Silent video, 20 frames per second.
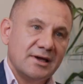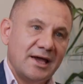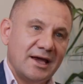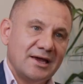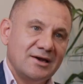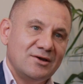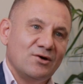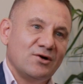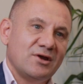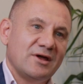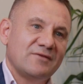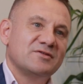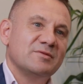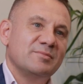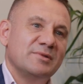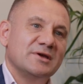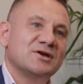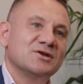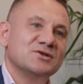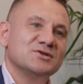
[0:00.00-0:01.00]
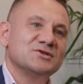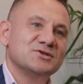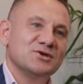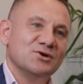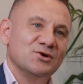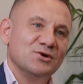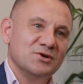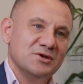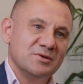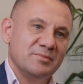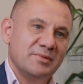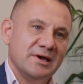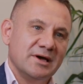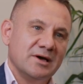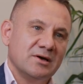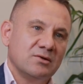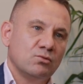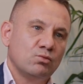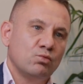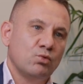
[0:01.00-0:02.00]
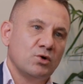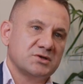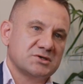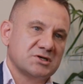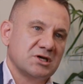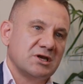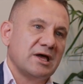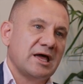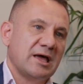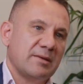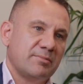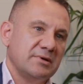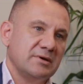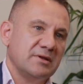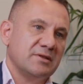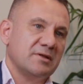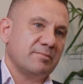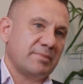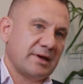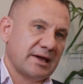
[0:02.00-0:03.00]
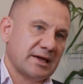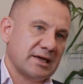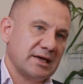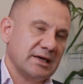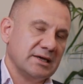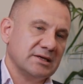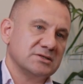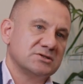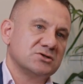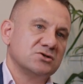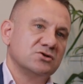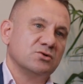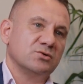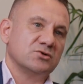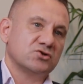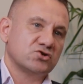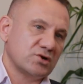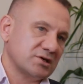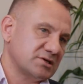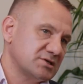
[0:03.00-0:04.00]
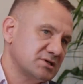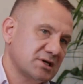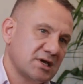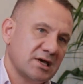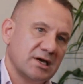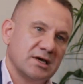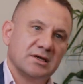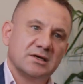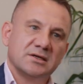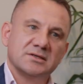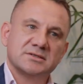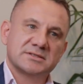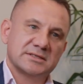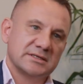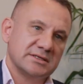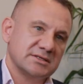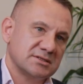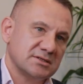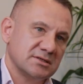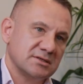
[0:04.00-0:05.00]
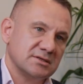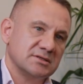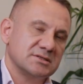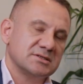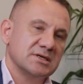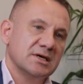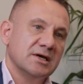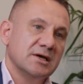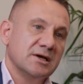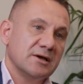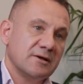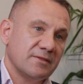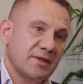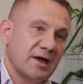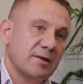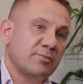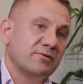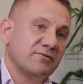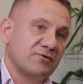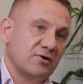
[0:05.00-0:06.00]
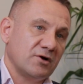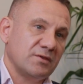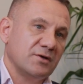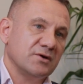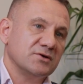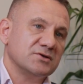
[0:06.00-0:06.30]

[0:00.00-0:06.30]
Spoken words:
and not have to be concerned about what's gonna happen at the back end to do with trust accounting and solicitors. They provide